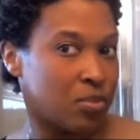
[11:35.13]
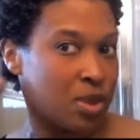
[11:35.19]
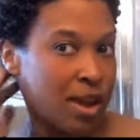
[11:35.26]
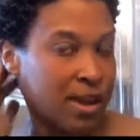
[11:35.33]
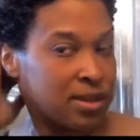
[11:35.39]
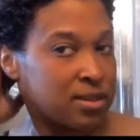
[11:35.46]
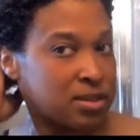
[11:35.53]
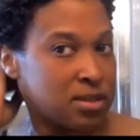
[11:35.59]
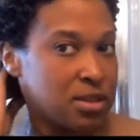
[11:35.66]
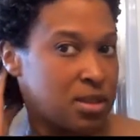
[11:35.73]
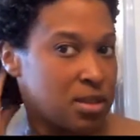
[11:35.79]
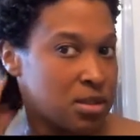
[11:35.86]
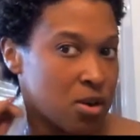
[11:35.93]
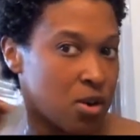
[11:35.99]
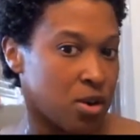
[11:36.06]
I can see
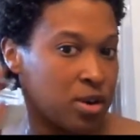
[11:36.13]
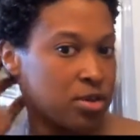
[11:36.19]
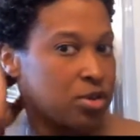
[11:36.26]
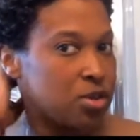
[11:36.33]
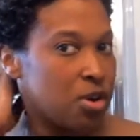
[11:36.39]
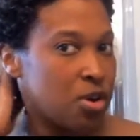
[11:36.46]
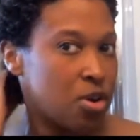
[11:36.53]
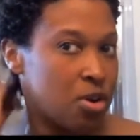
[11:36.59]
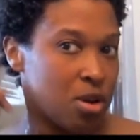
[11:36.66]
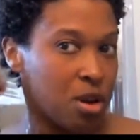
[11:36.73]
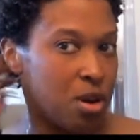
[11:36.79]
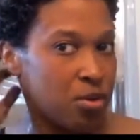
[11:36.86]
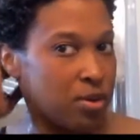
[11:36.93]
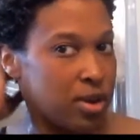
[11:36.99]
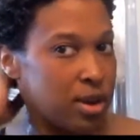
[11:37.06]
it starting to curl
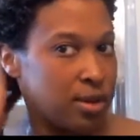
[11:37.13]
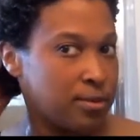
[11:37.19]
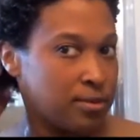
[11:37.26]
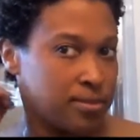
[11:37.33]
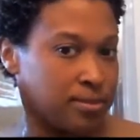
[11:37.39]
already.